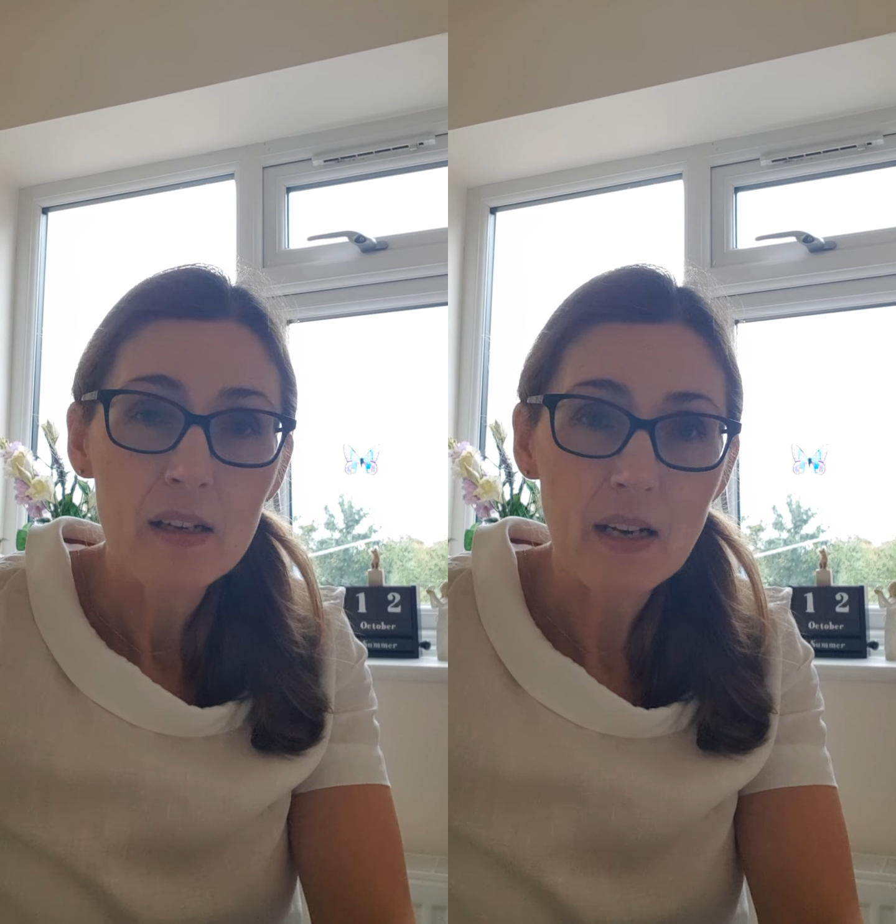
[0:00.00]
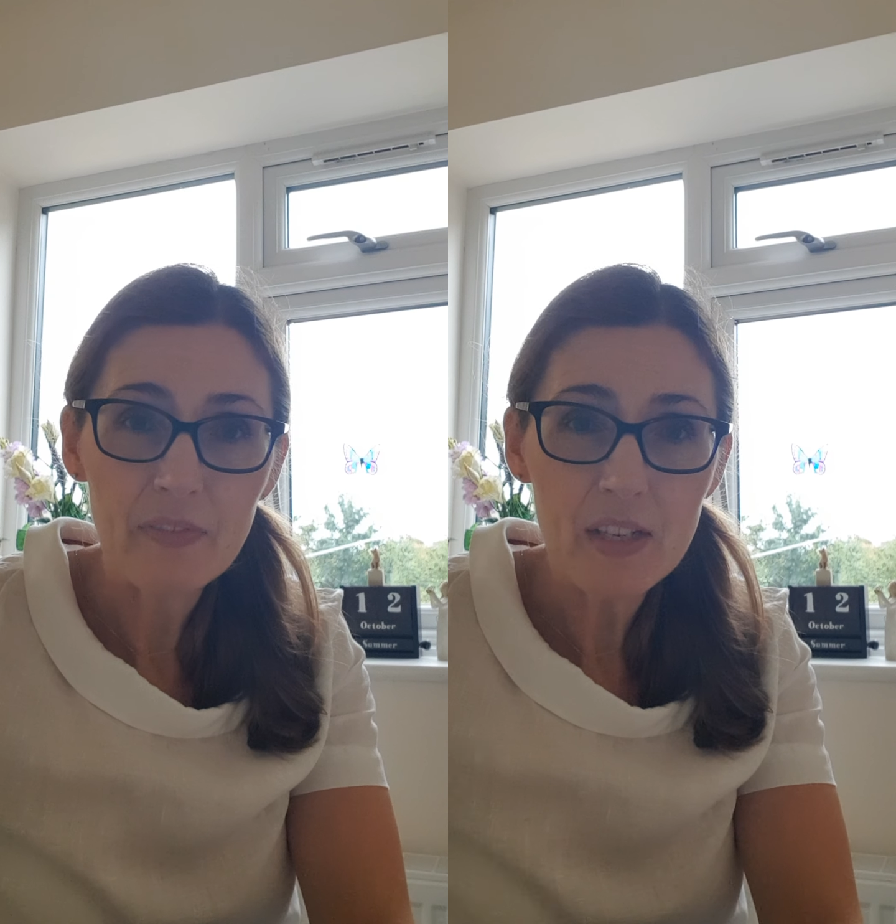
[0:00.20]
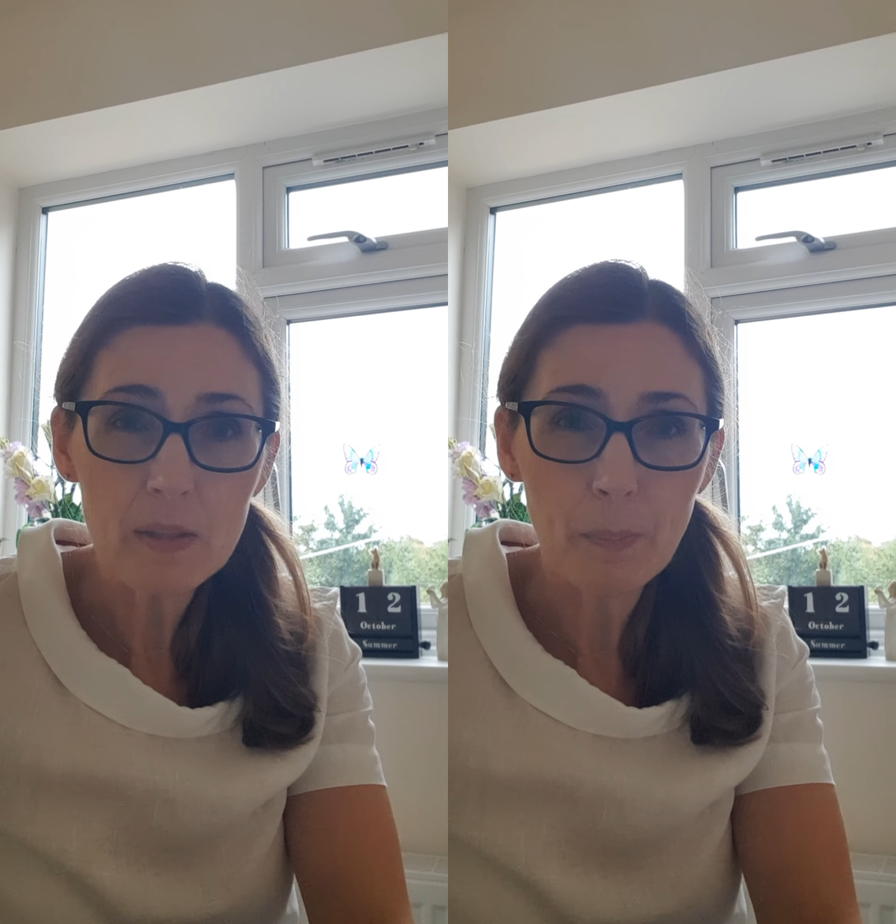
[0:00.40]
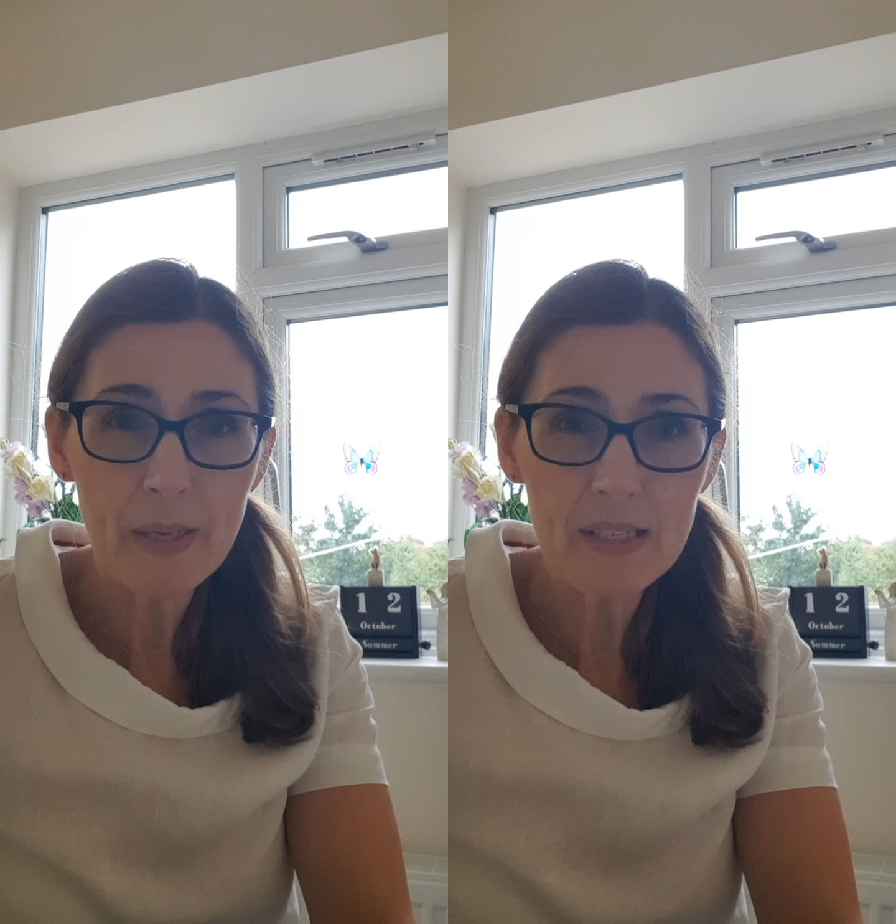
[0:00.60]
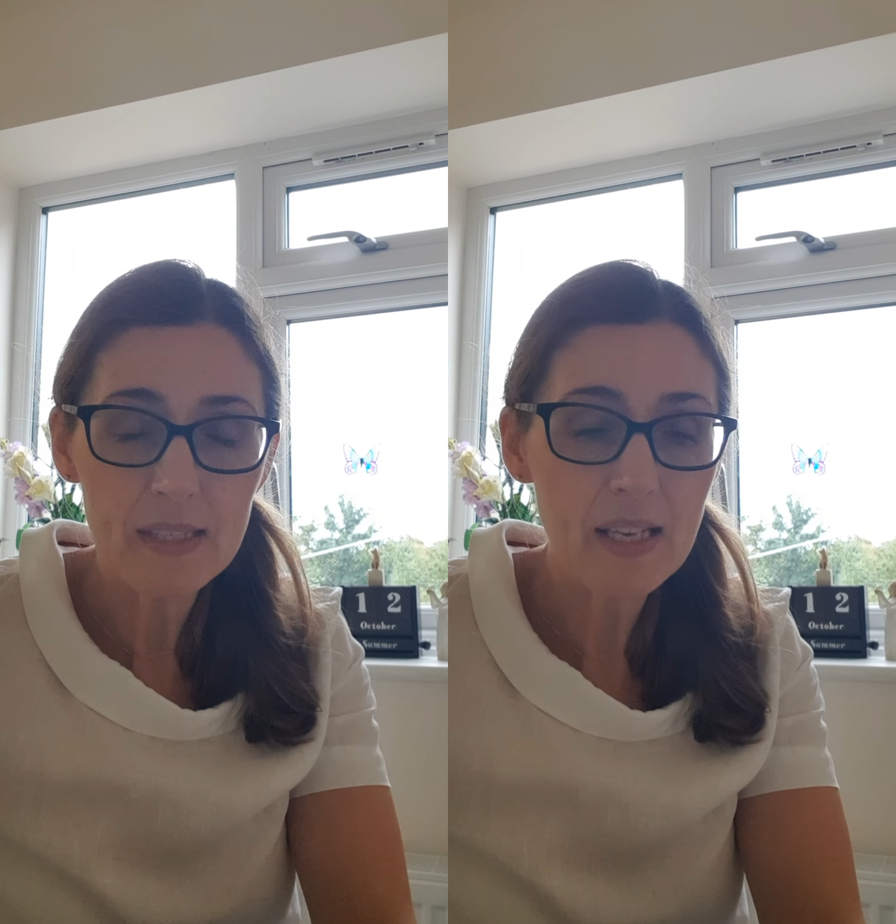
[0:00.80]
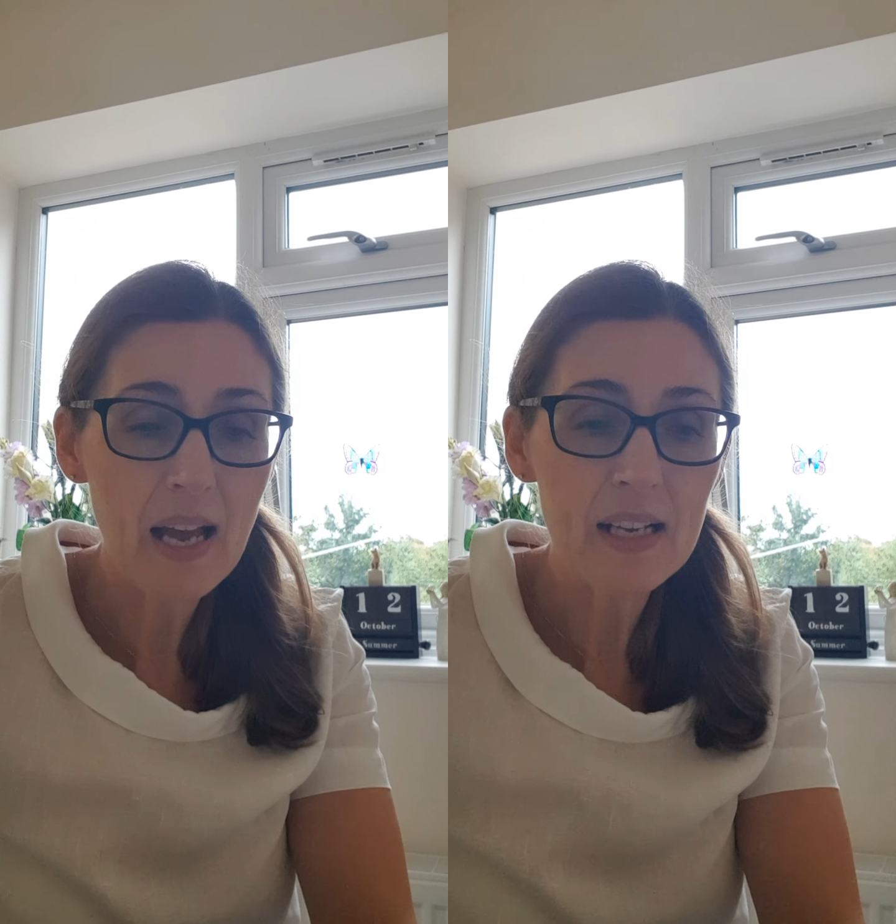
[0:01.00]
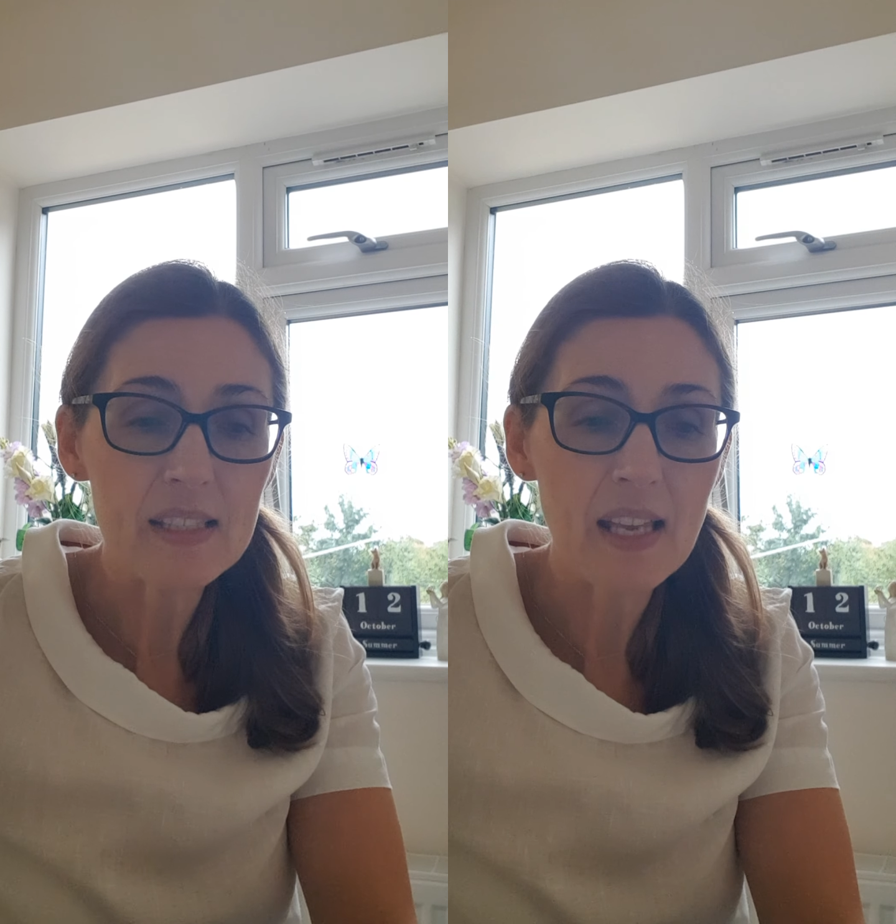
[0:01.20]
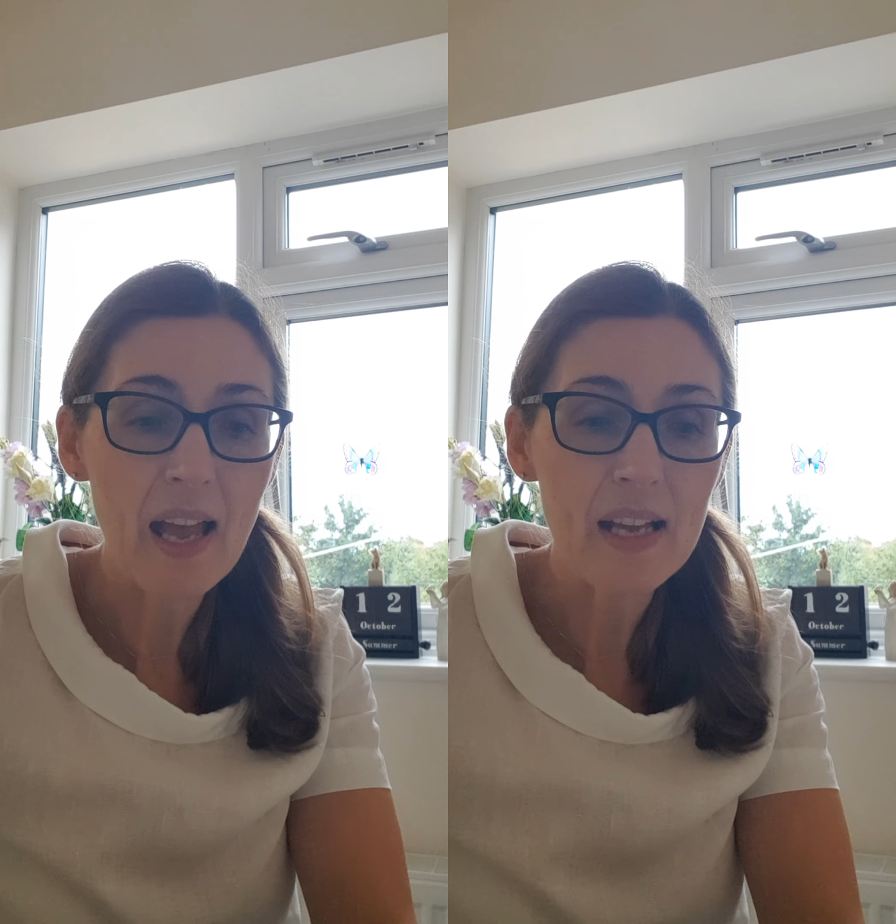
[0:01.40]
Now, these PCR
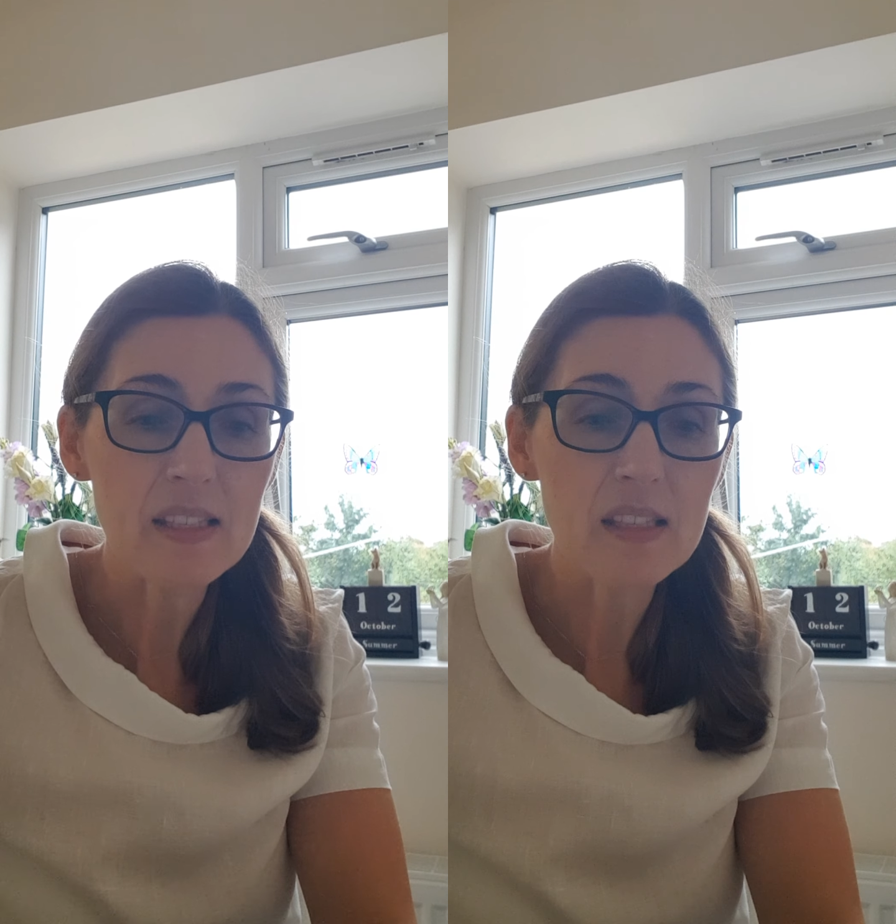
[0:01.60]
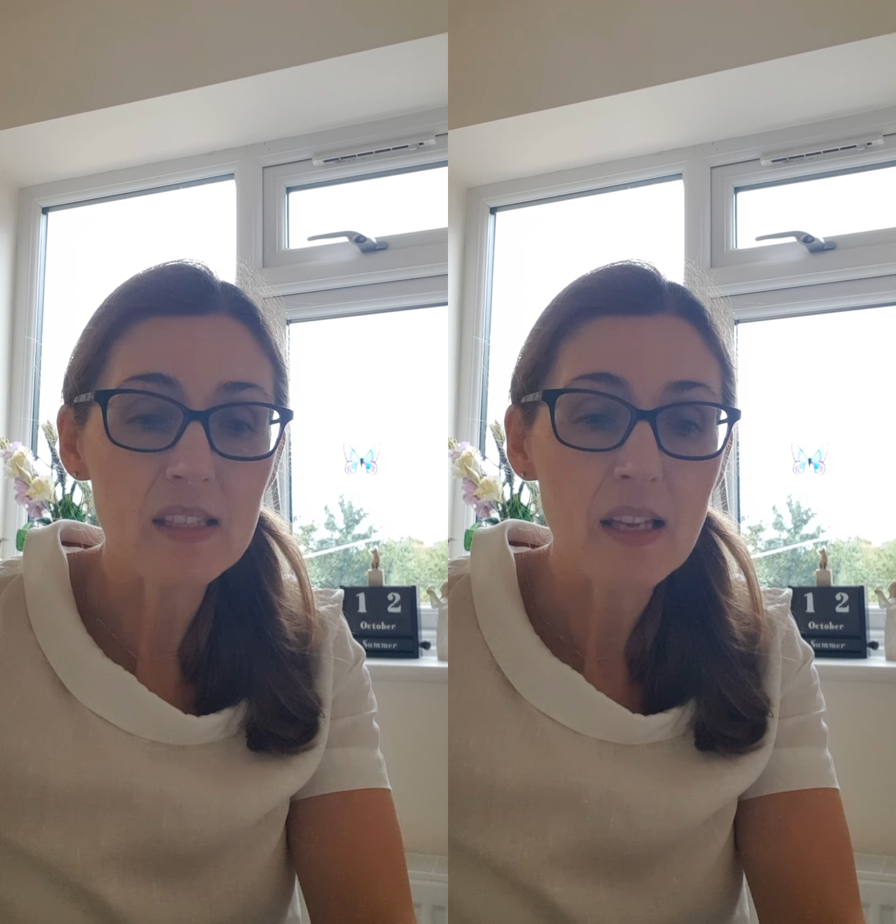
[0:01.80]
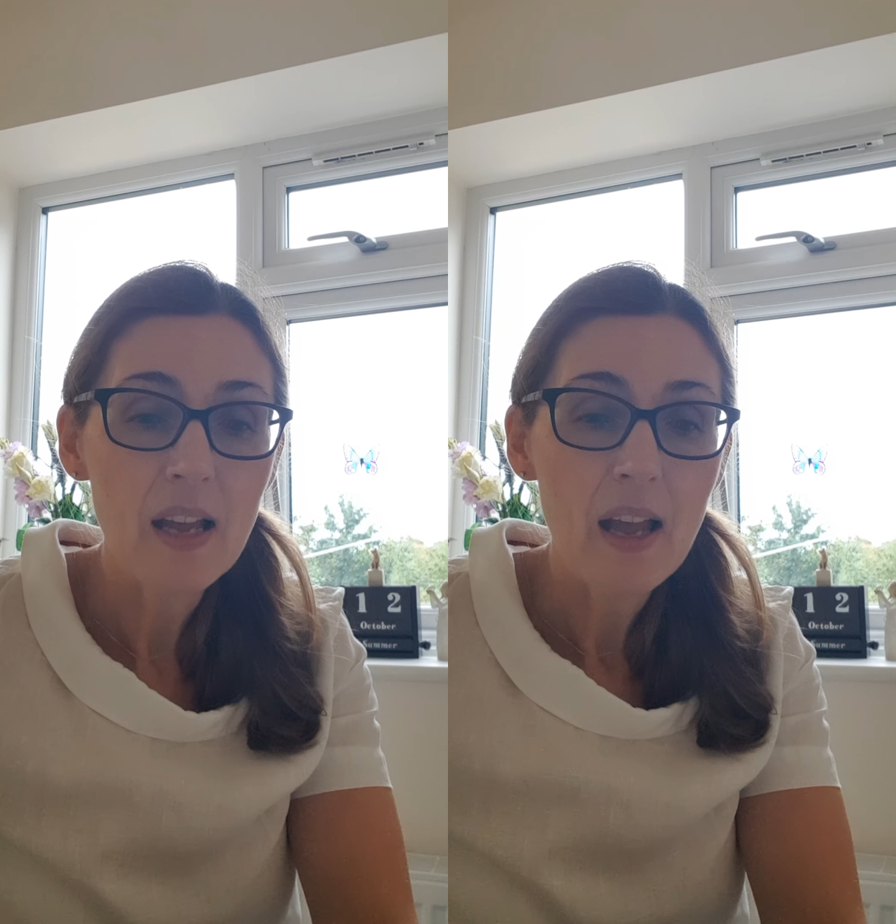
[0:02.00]
tests